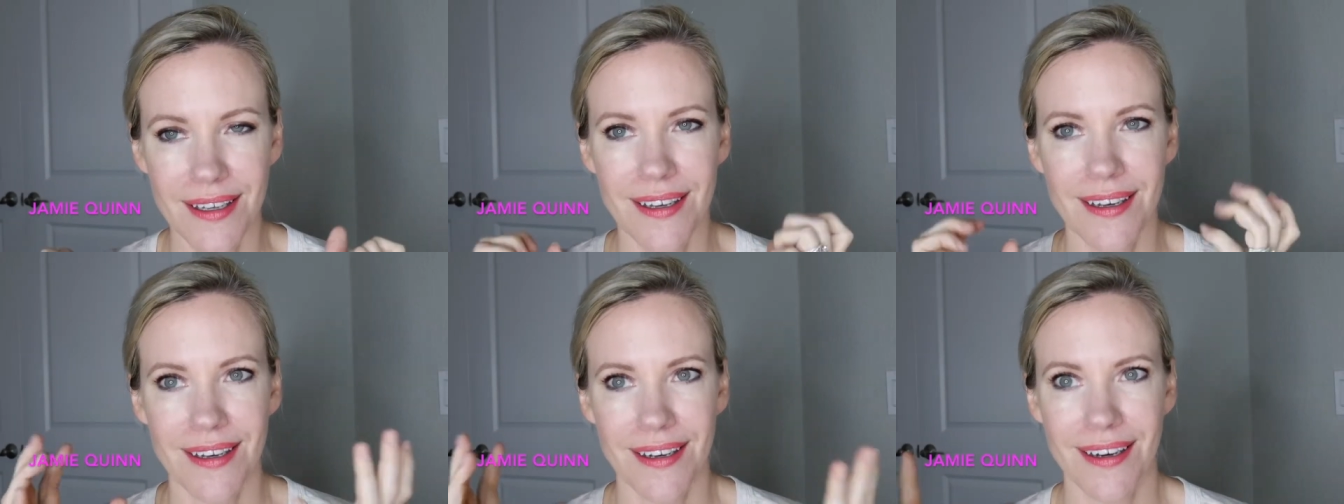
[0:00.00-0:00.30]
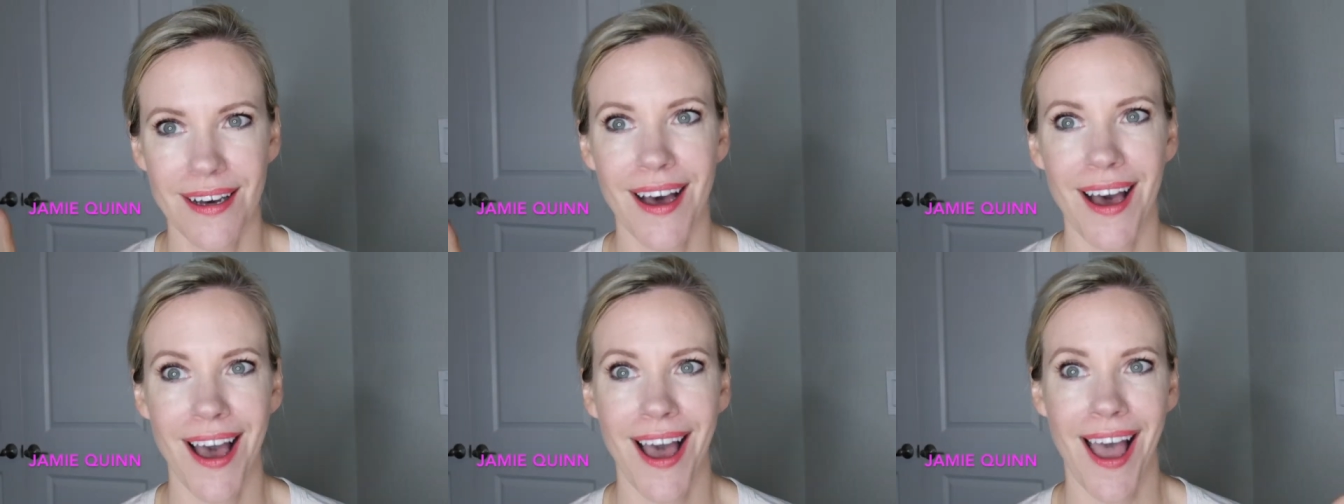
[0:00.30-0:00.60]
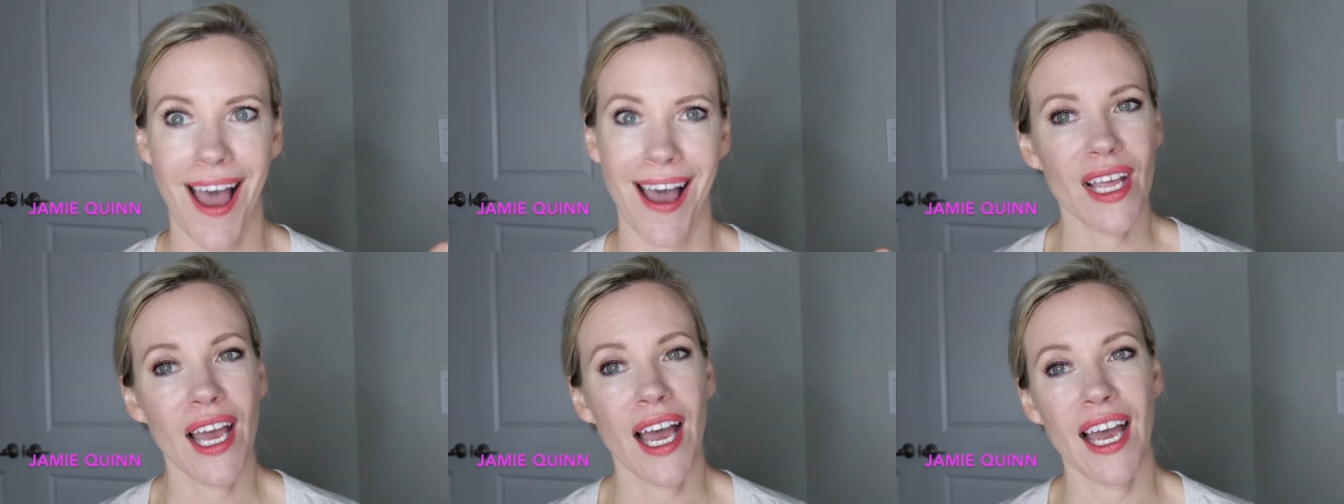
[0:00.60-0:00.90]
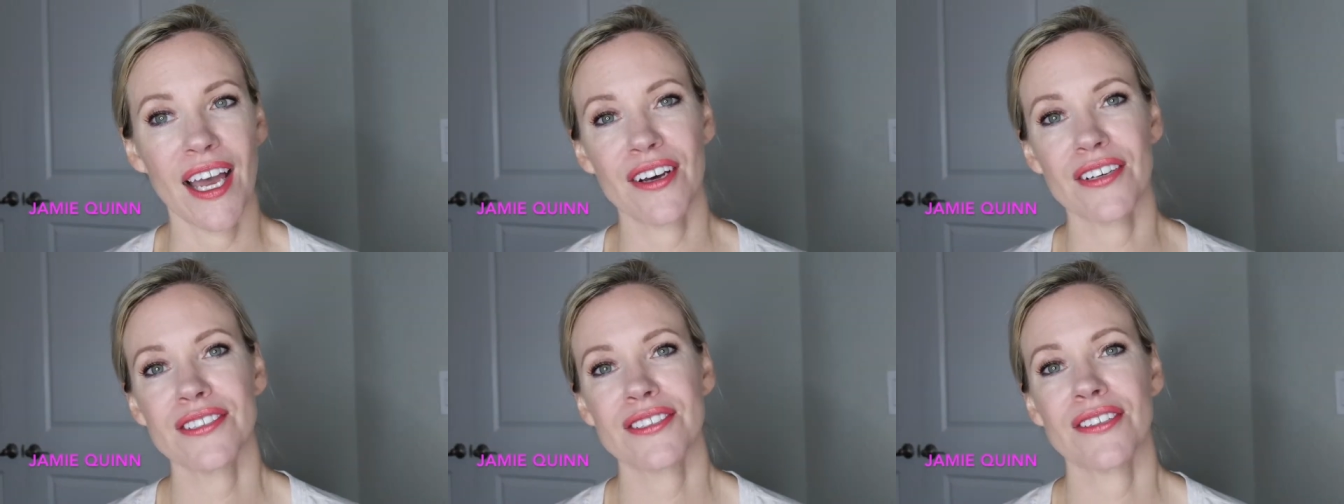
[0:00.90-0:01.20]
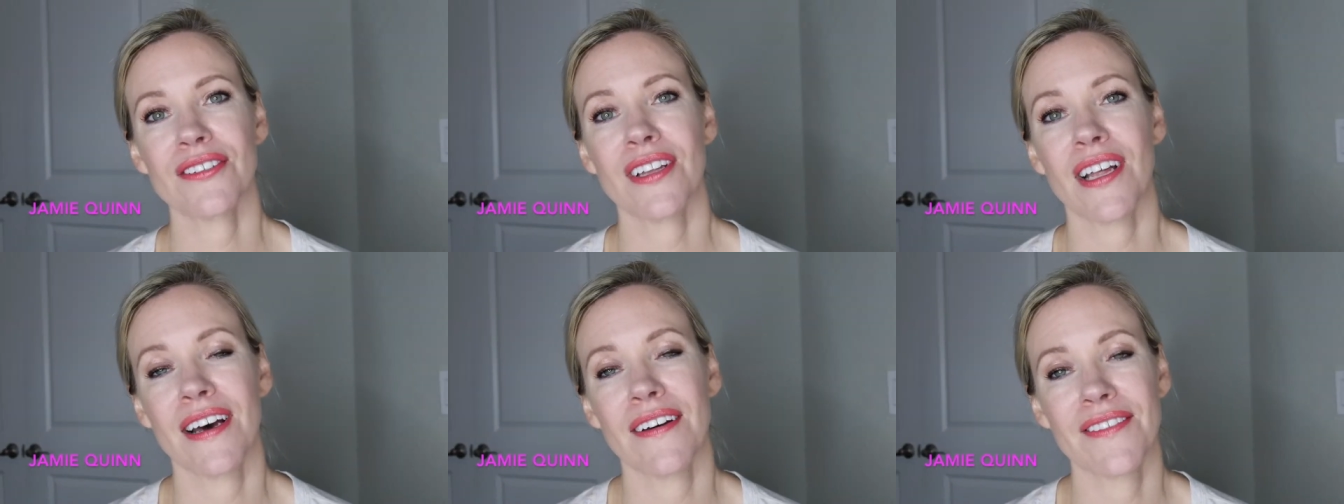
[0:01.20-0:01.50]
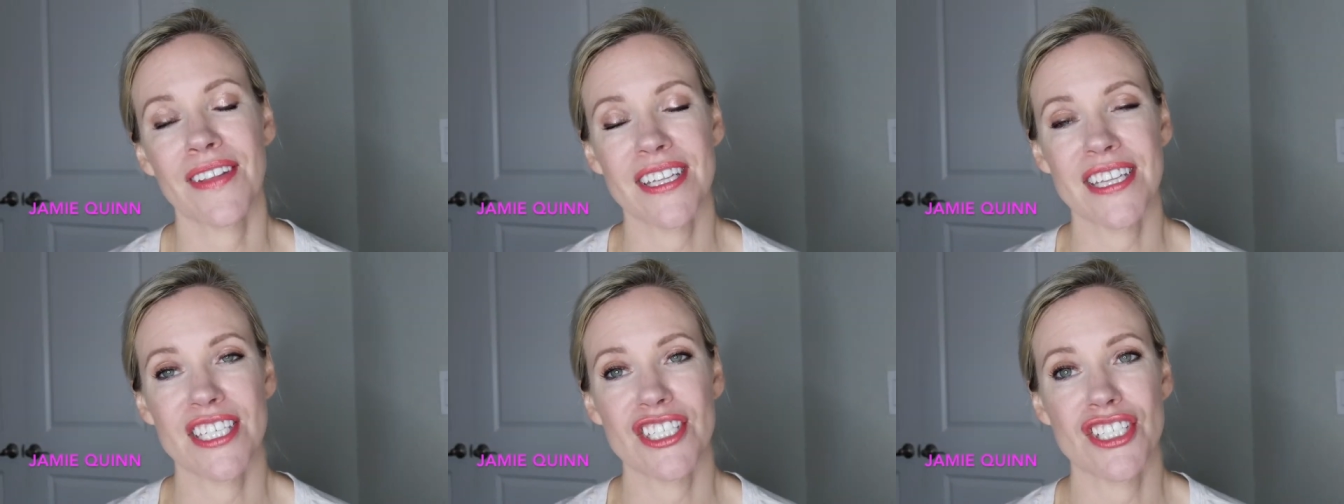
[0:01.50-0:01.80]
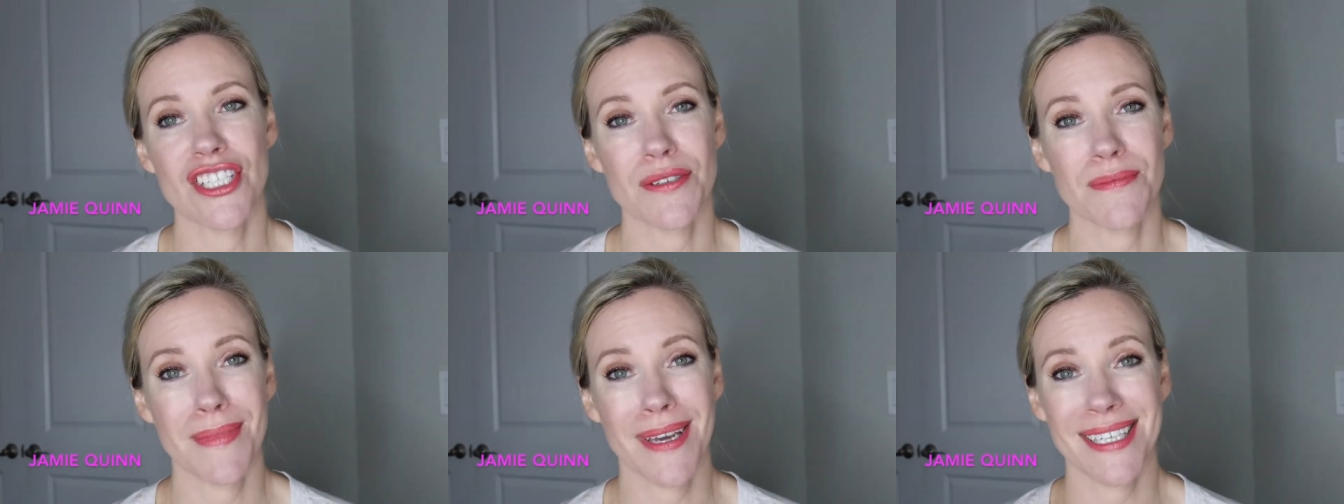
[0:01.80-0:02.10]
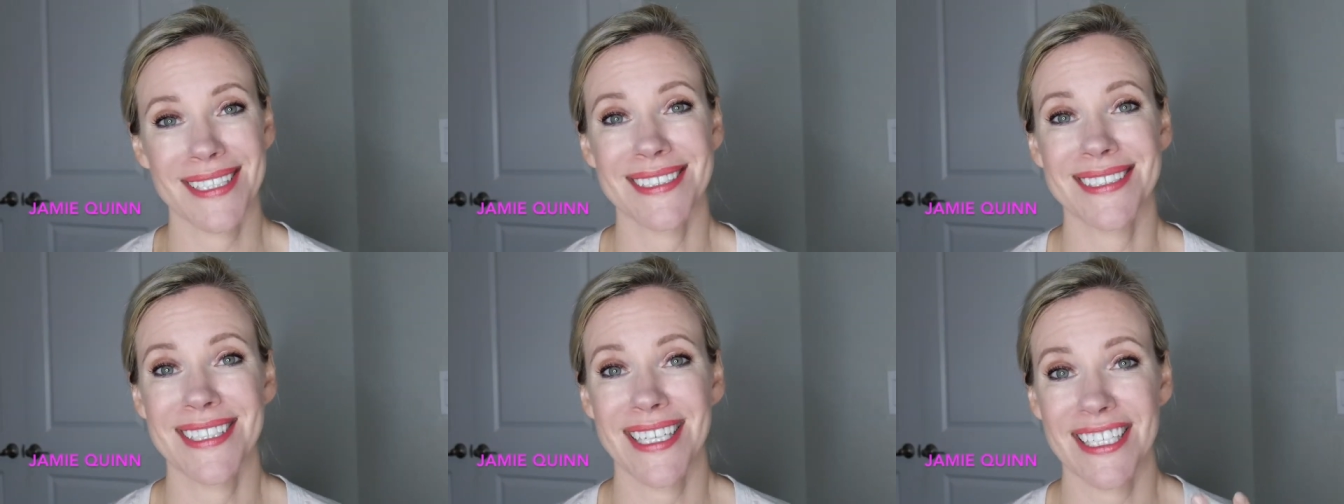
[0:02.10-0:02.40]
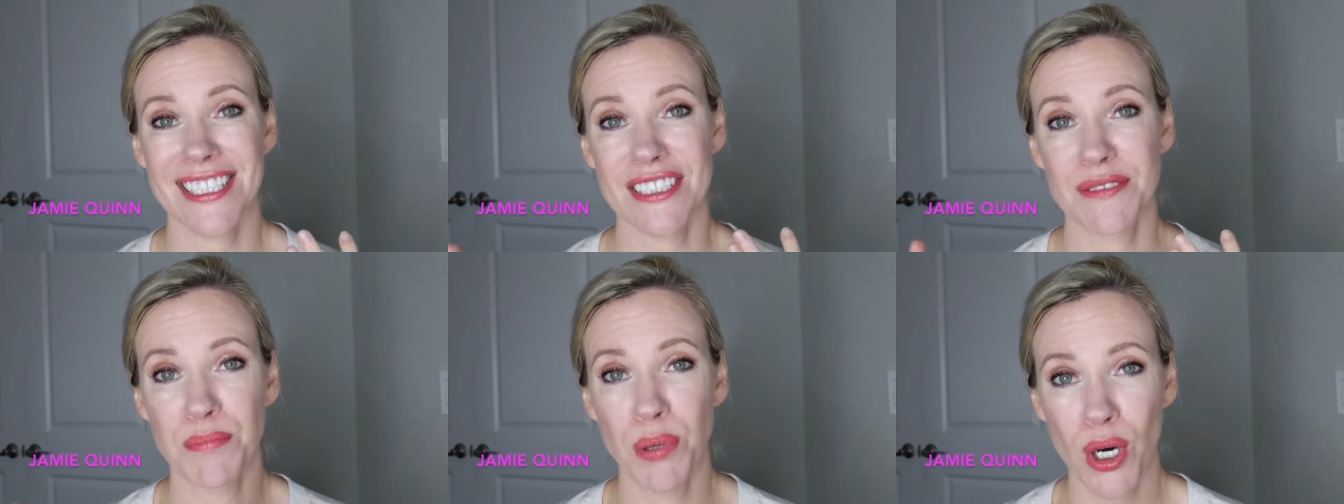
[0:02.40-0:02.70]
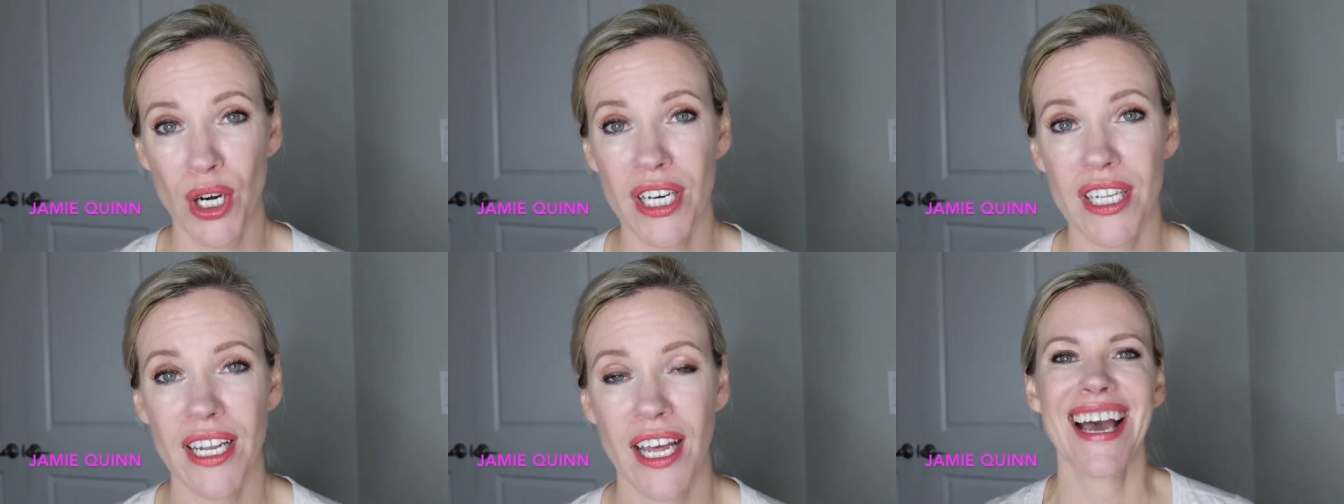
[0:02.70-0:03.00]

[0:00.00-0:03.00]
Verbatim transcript: I also love that the sheet mask stays put.